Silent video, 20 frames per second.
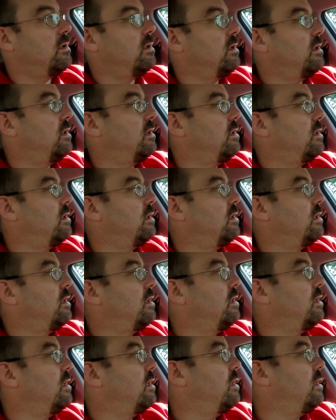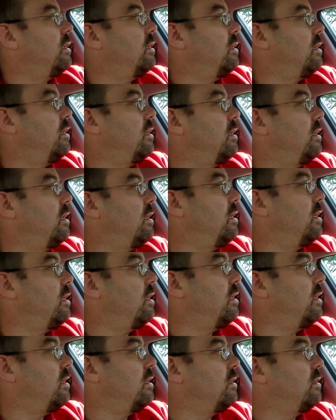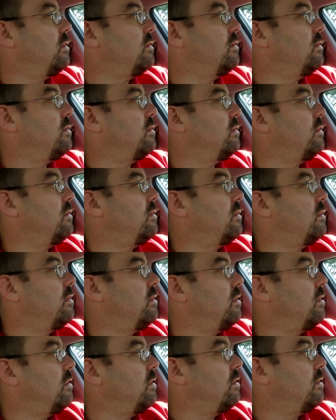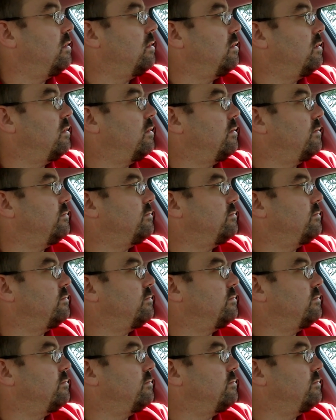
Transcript: Nothing is said.